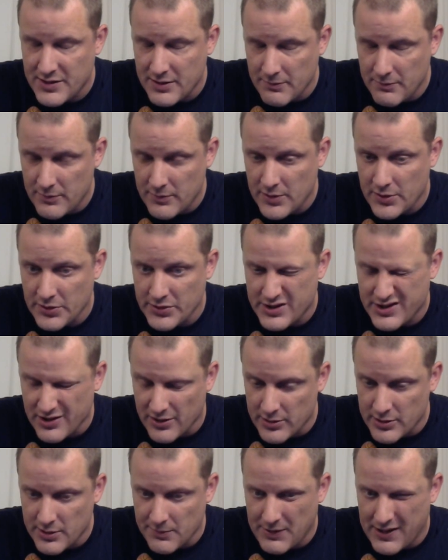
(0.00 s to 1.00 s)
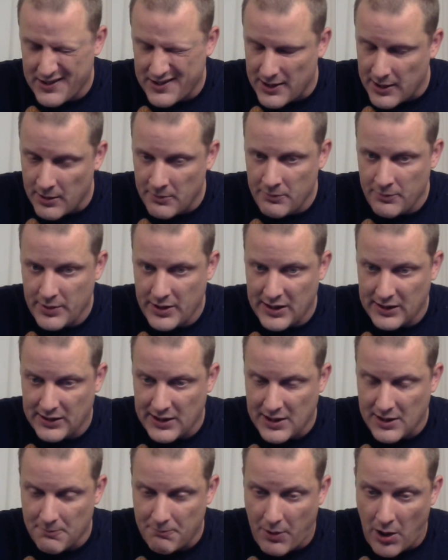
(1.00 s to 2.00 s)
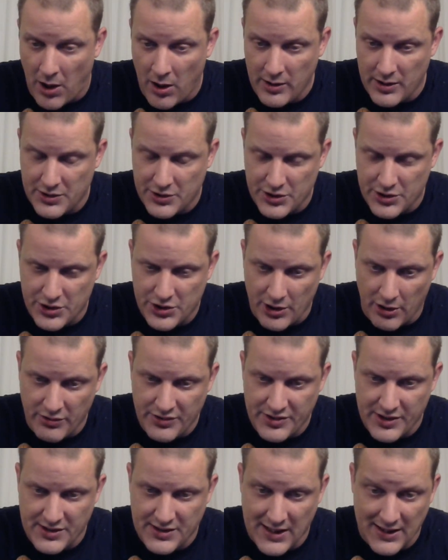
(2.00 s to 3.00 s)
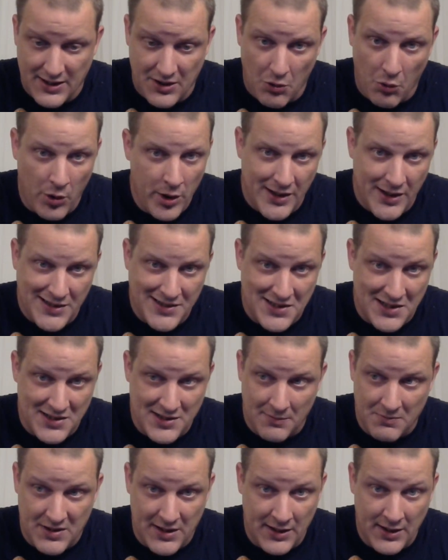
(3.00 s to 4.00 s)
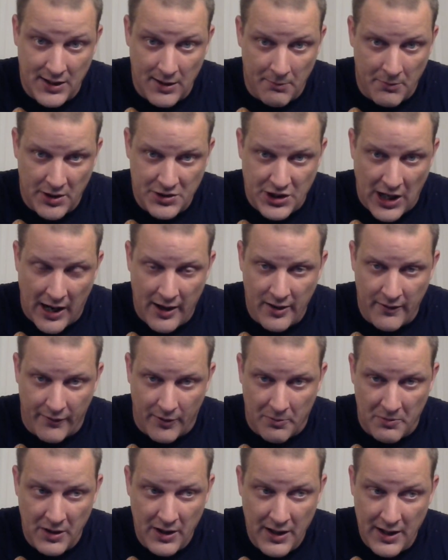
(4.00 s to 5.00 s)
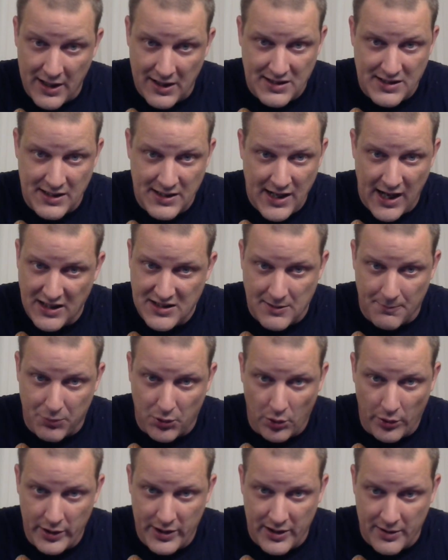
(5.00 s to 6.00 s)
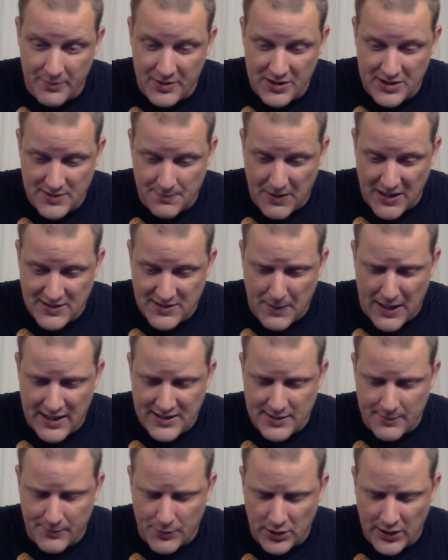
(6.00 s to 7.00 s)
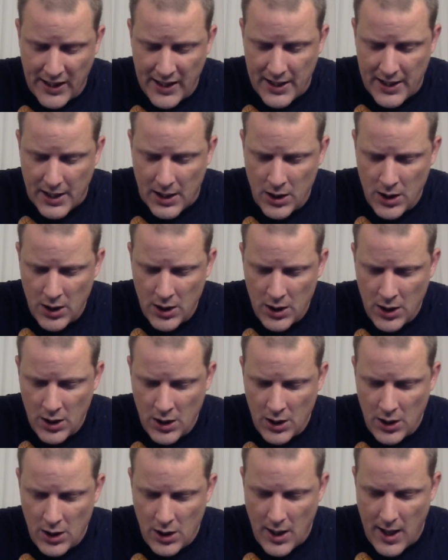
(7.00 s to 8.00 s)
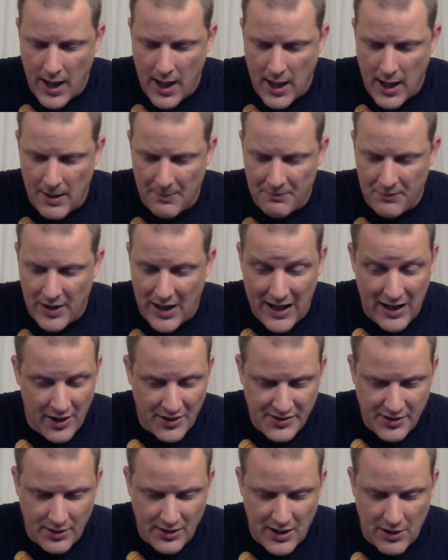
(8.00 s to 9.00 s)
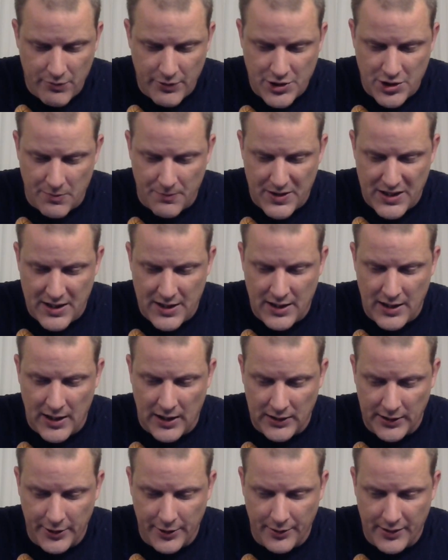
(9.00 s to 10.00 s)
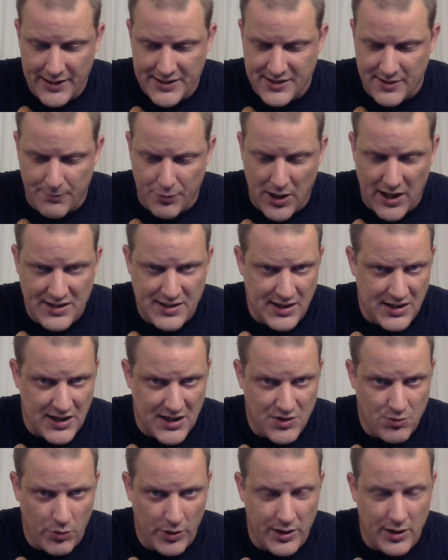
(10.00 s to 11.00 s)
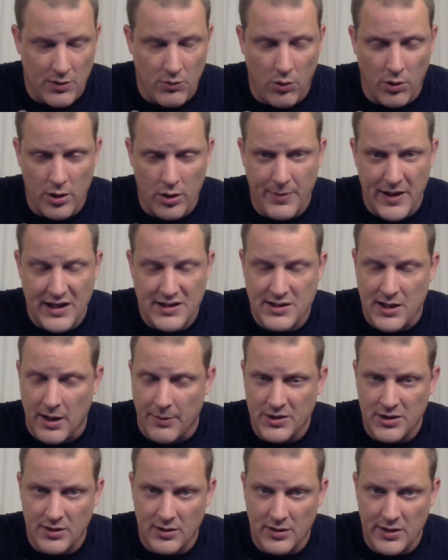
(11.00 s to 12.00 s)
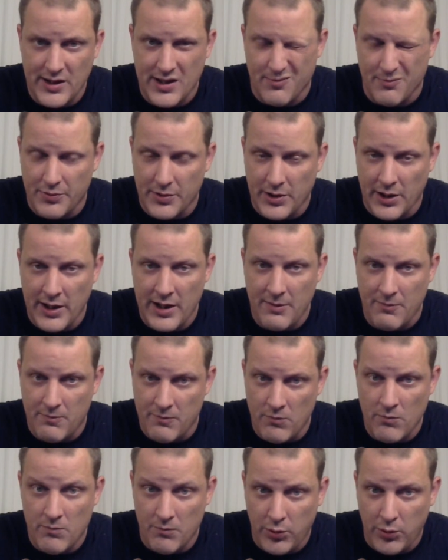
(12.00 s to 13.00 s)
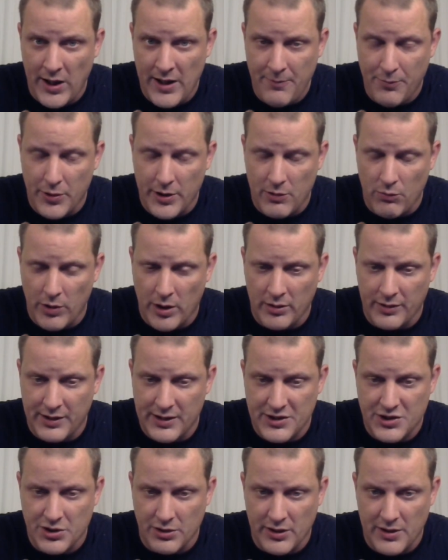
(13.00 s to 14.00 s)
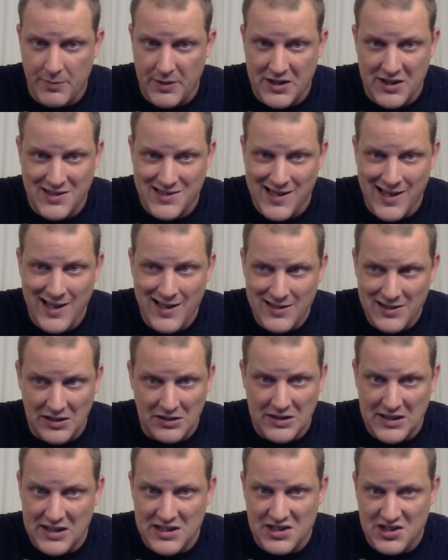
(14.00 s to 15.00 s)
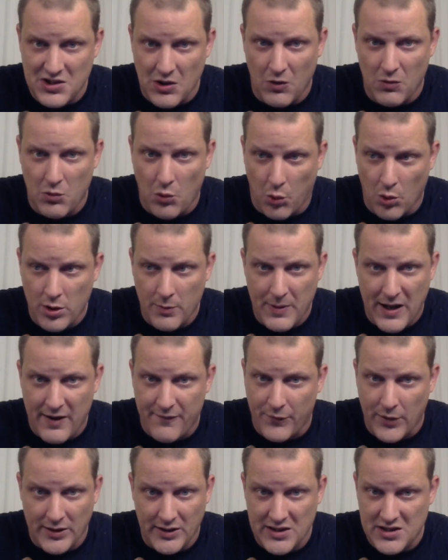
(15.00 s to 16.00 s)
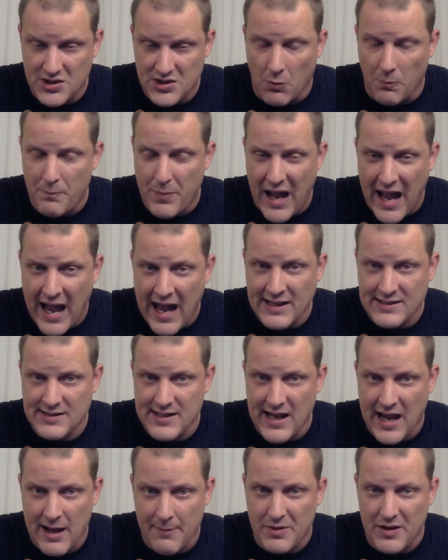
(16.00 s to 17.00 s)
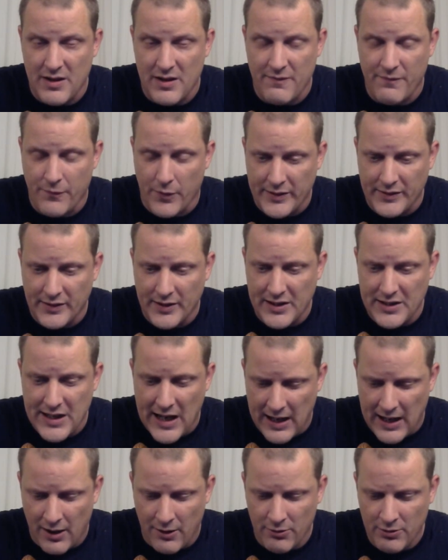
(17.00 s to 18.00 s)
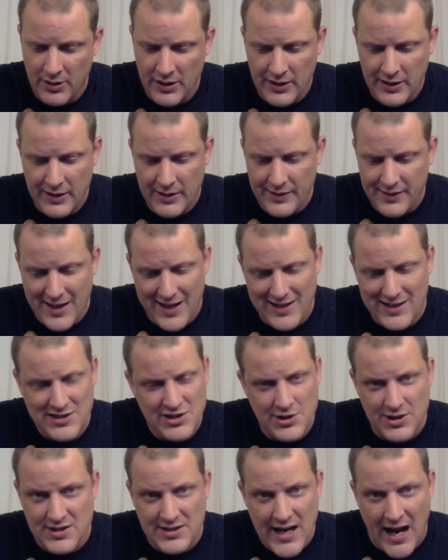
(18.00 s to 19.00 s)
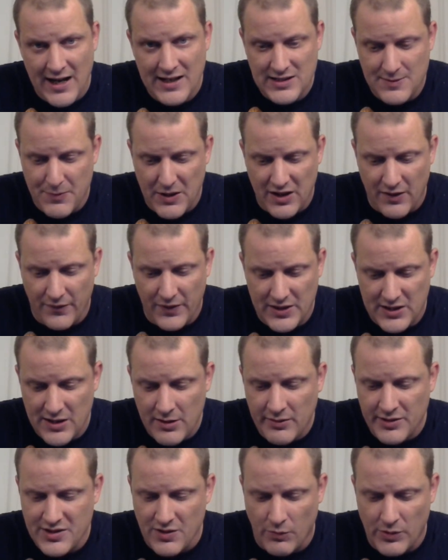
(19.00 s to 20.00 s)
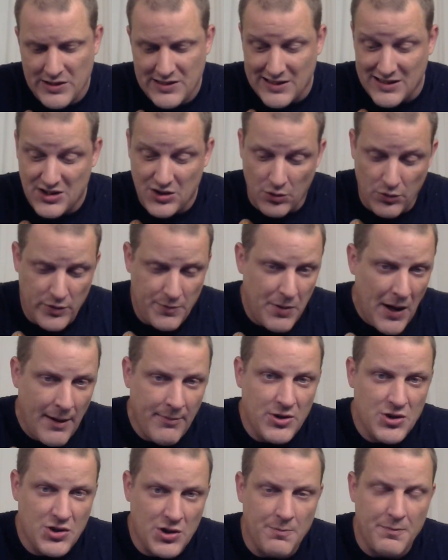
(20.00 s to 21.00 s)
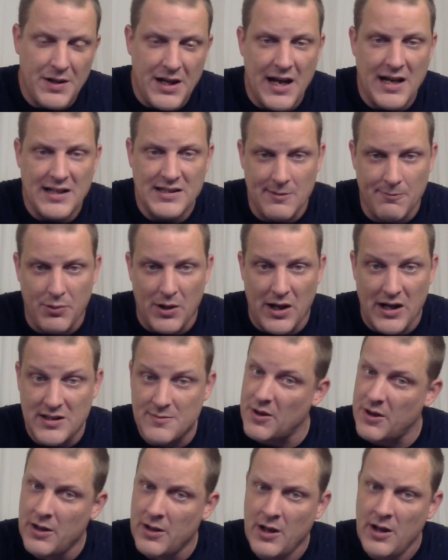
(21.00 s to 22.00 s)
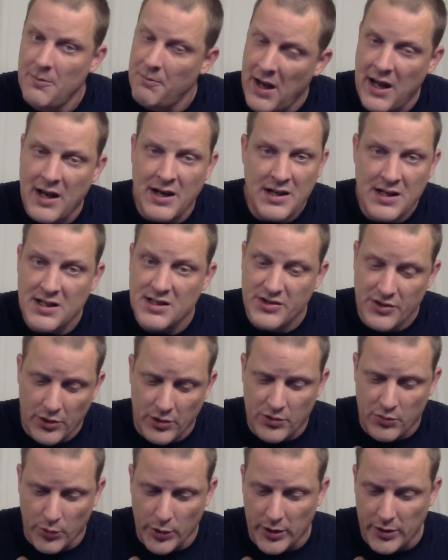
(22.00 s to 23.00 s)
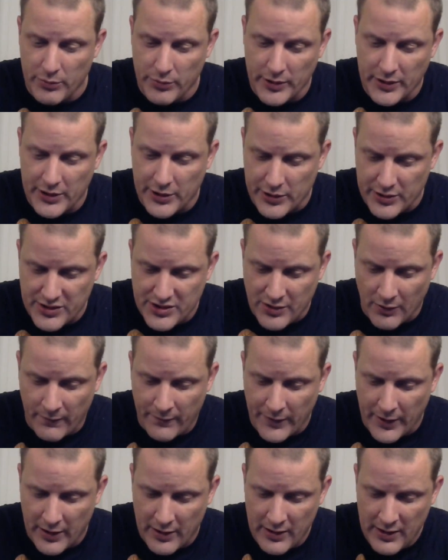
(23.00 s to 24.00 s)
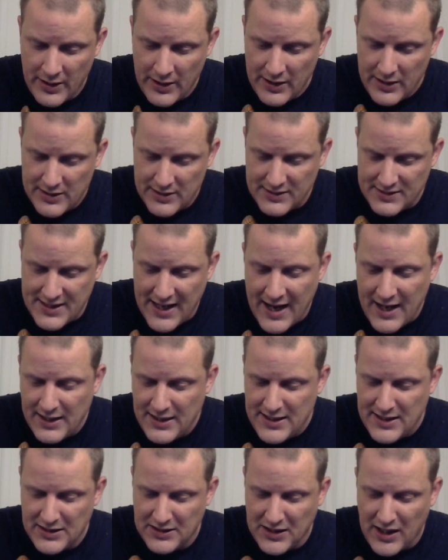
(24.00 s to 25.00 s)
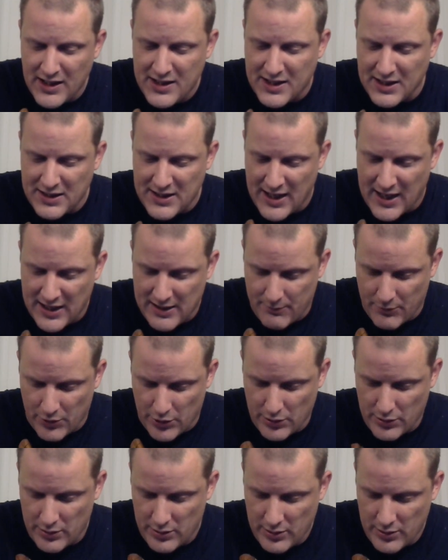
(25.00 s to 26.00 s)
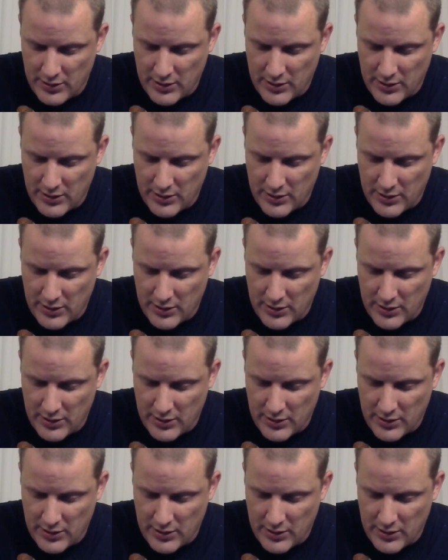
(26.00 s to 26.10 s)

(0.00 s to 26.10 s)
some concerns about him, but I think in part it just shows us that the Oregon system didn't get much out of him. It did not deploy him in his best possible light. I also think we should be a little less surprised if these rookie quarterbacks come into the league and play pretty well initially, because the league is so quarterback-friendly and so pass-happy-friendly now that it's just not as big of a deal as it once is. So we probably shouldn't be as surprised, but man, he has looked really, really good so far. Danny Luckenheimer.